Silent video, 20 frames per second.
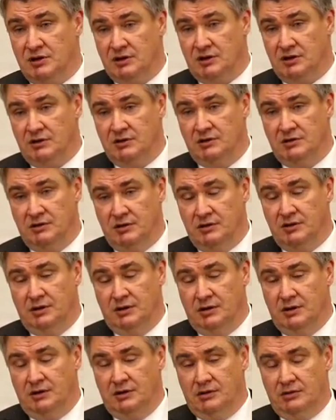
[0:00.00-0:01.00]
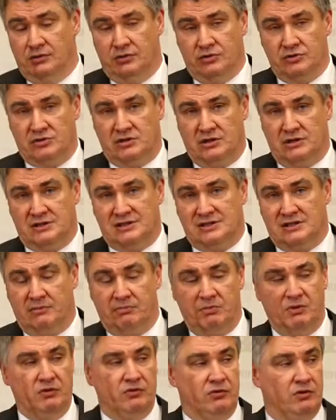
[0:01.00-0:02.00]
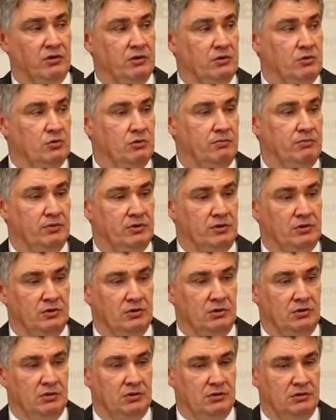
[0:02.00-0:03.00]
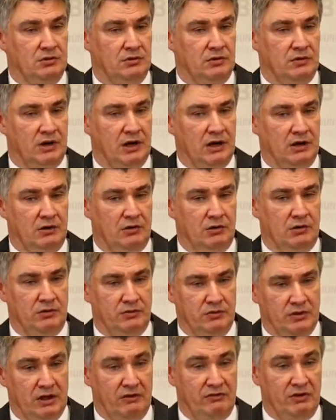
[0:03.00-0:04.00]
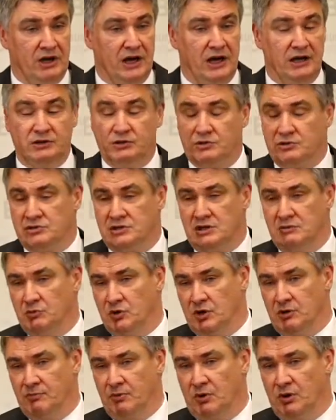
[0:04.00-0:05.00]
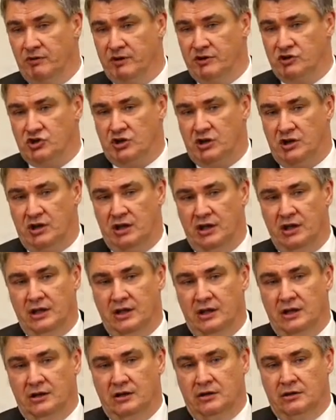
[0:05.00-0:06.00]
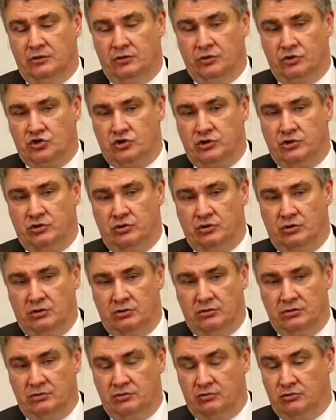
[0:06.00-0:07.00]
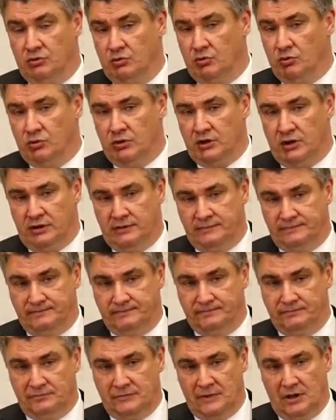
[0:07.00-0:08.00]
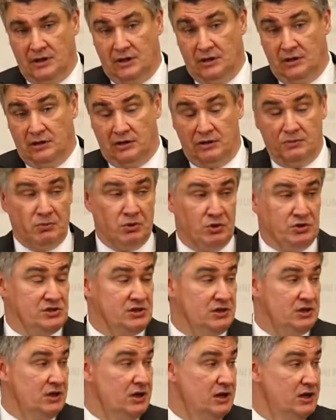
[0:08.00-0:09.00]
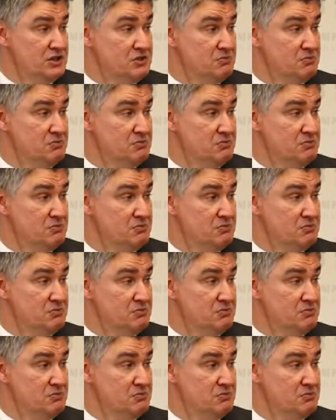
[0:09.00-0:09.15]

But nevertheless, today, in quite a tolerant way, in a navigation way, we managed to